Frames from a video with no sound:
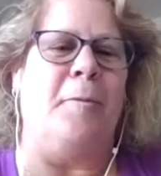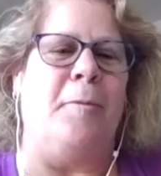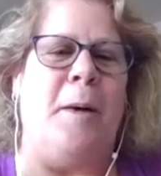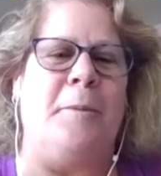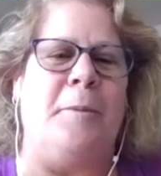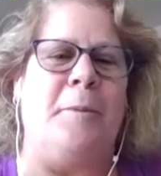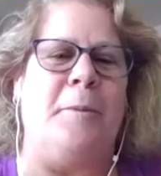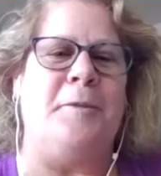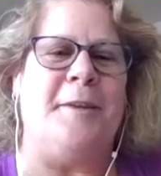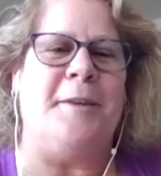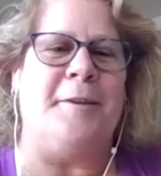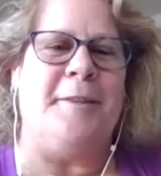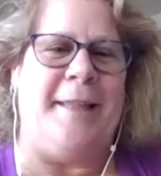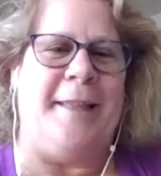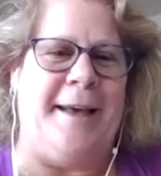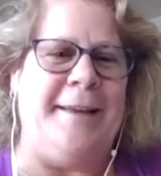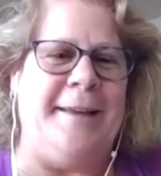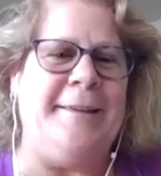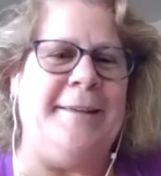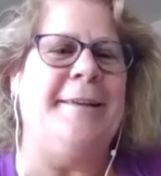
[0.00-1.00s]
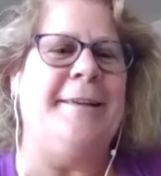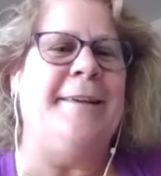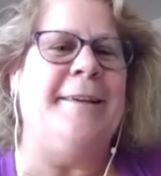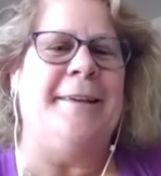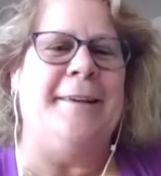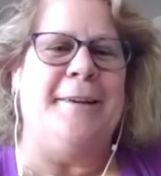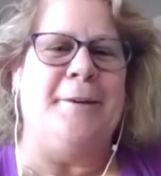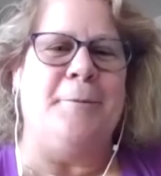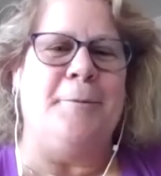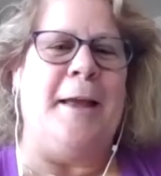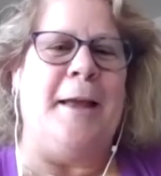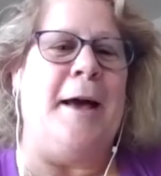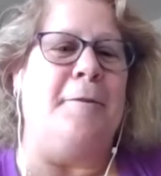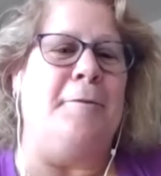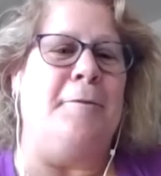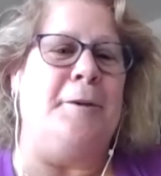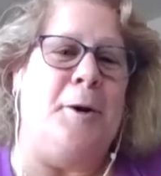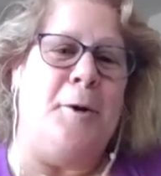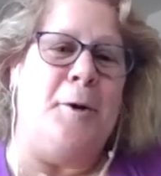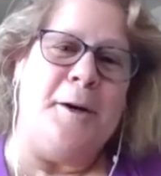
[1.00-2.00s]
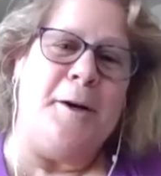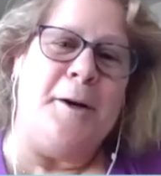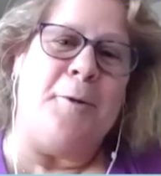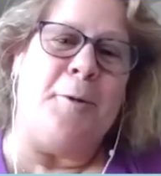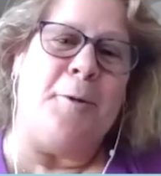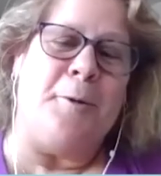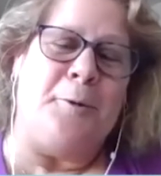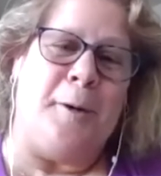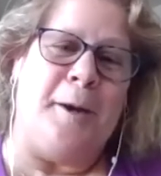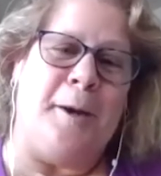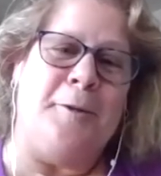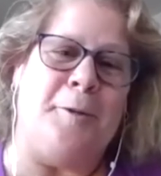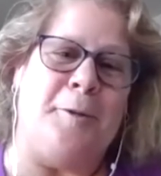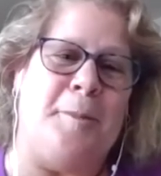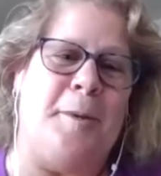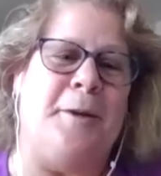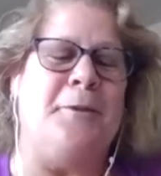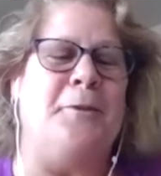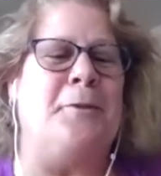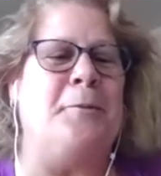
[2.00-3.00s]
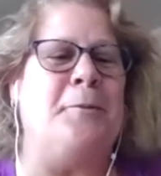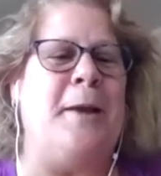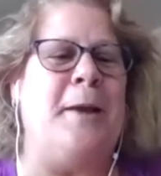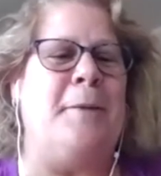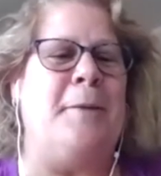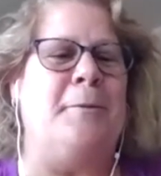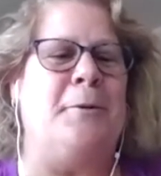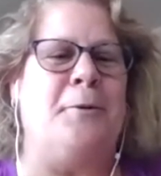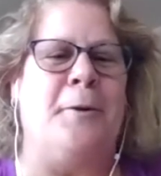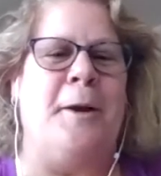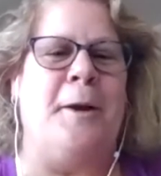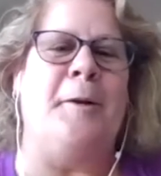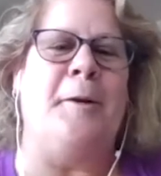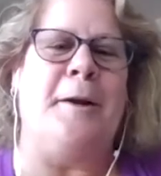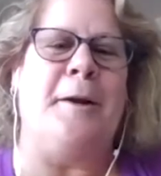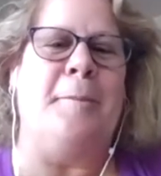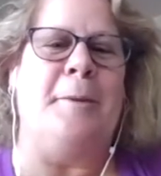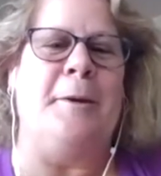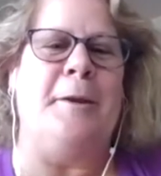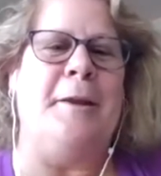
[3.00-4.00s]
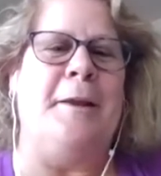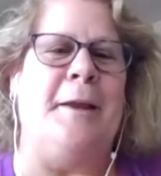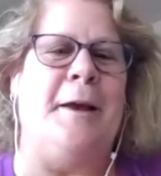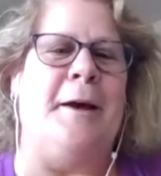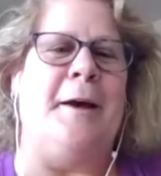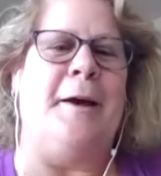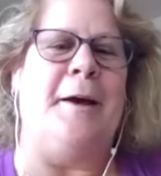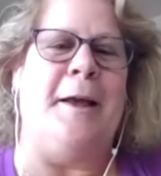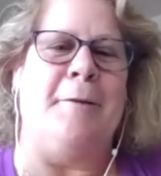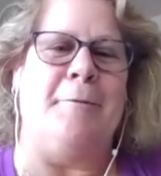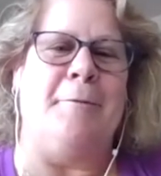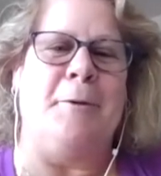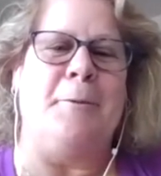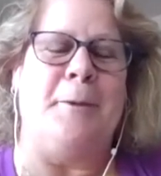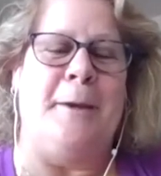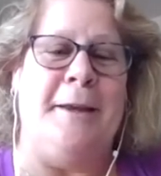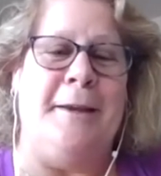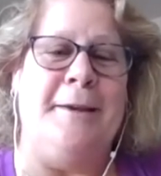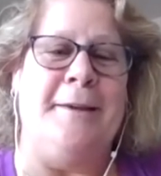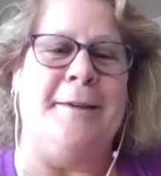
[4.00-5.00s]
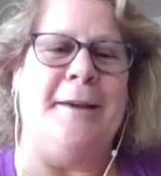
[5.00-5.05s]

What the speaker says: offset that. We have yoga twice a month. We have a trainer come in every week,